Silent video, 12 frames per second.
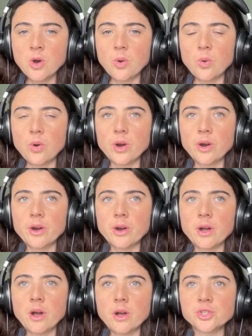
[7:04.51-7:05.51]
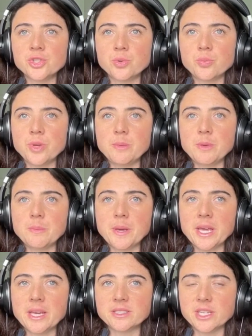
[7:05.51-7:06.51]
Or should we be
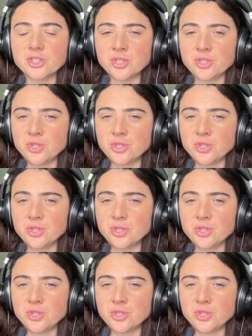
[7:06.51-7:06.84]
paying attention